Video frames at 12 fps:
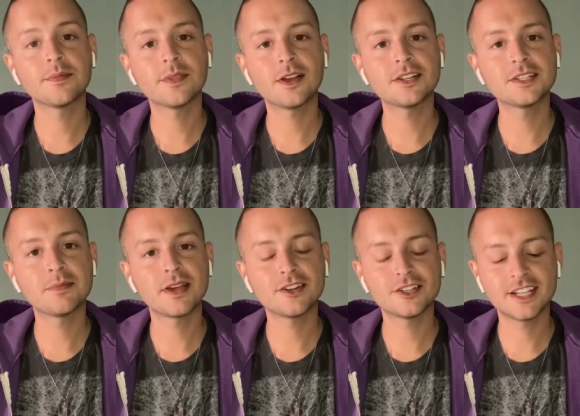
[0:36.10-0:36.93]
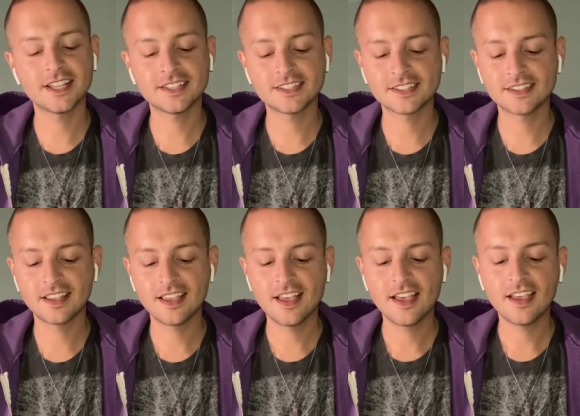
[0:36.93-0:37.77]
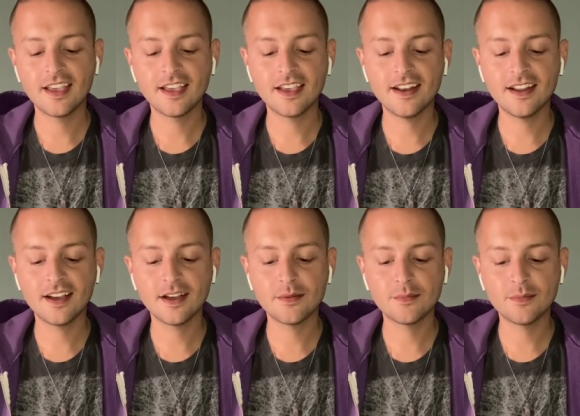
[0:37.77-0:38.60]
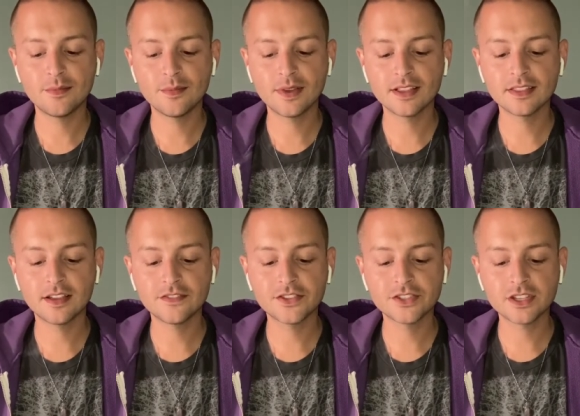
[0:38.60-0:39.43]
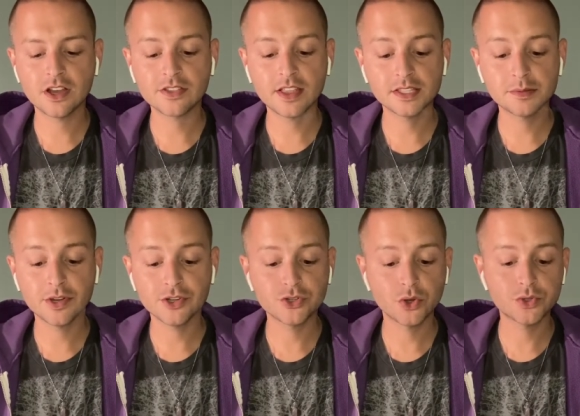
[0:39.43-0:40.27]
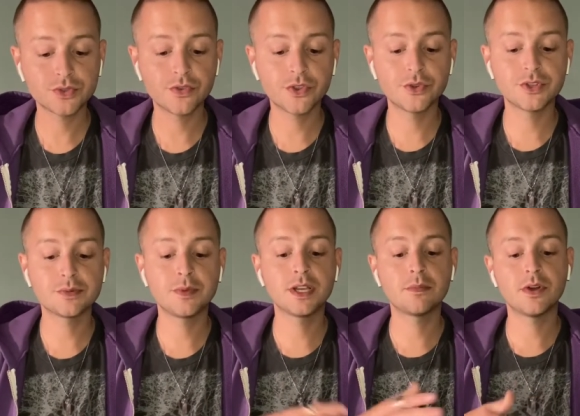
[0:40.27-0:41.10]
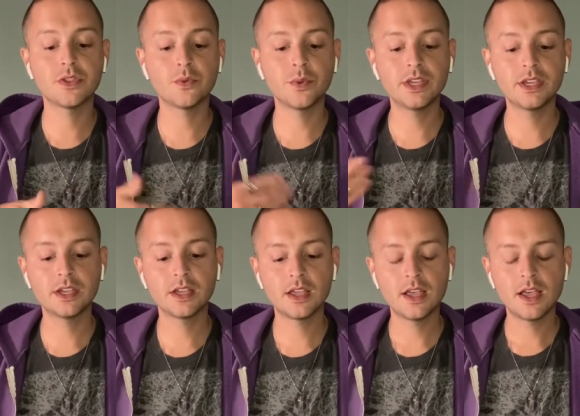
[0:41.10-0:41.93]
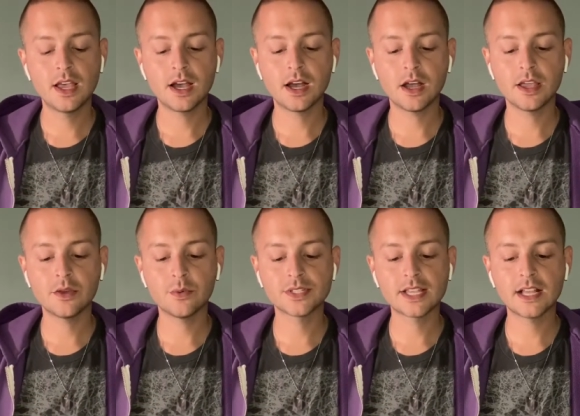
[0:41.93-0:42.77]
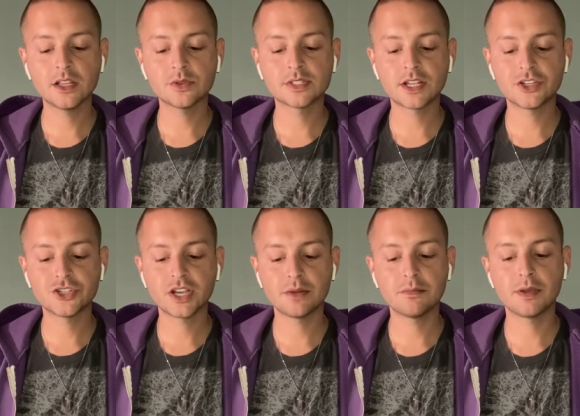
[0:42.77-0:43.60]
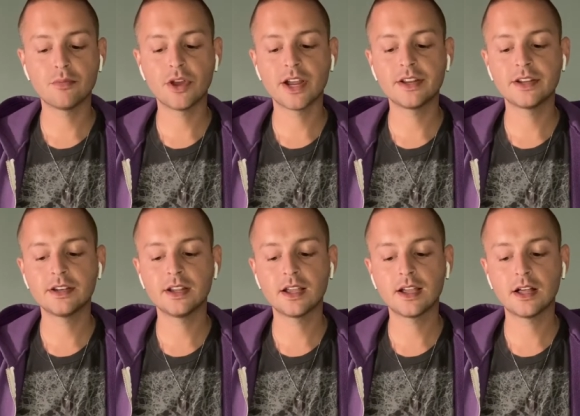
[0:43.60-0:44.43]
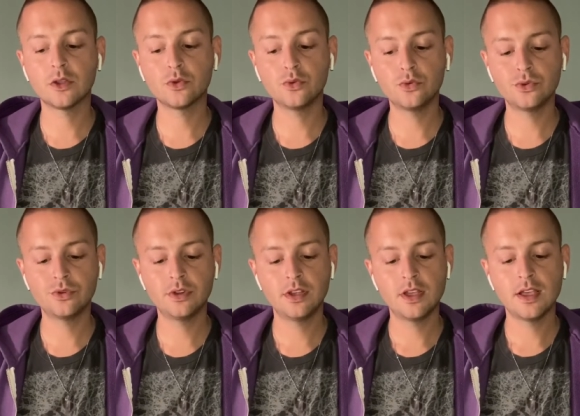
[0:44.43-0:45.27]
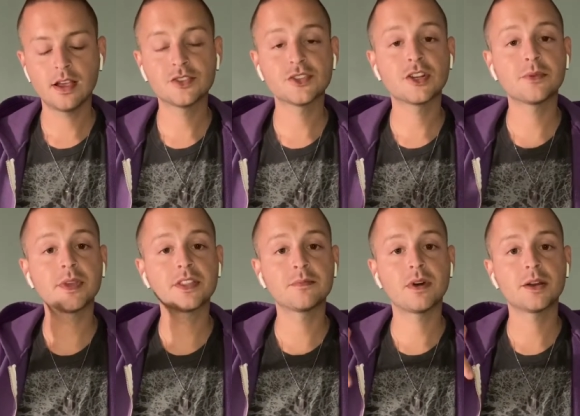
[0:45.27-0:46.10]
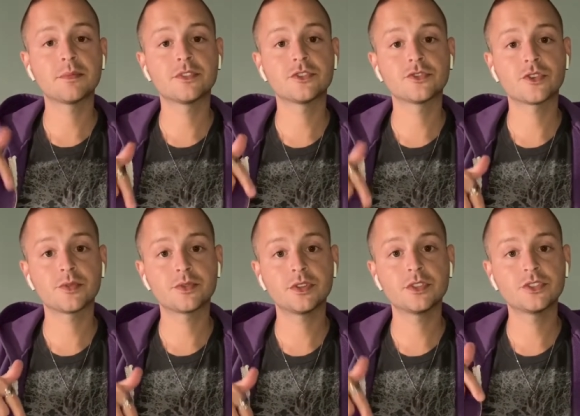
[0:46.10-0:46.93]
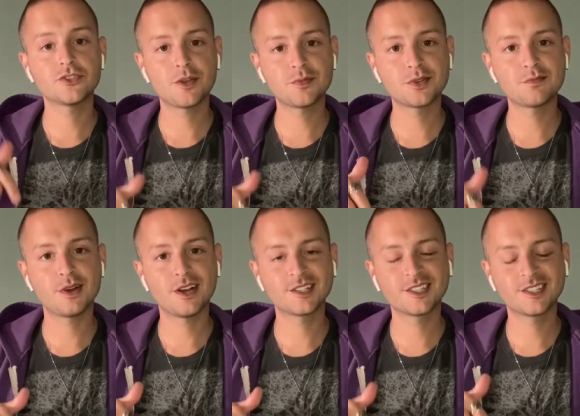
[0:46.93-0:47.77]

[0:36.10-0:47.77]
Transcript: on to better days. And um, love the song that Spirit chose for you to speak upon the week. Uh, it was Hello Sunshine by Brandon Calhoon. And so that'll be at the bottom of the description, description box,